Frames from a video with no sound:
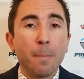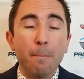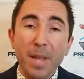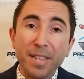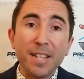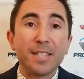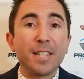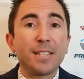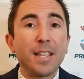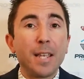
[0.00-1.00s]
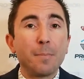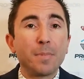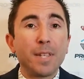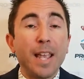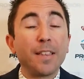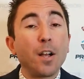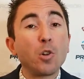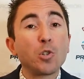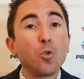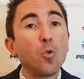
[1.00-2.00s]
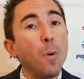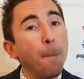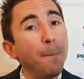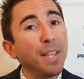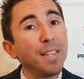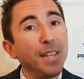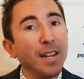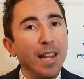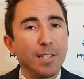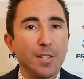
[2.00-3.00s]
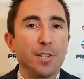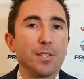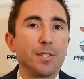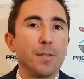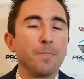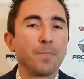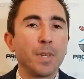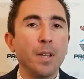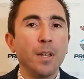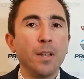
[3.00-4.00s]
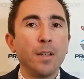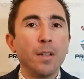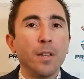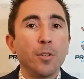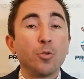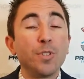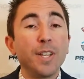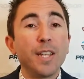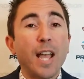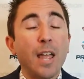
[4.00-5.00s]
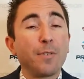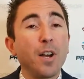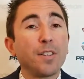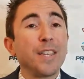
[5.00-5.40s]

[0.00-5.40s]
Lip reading: betting systems, and also betting lessons. Today, I've got a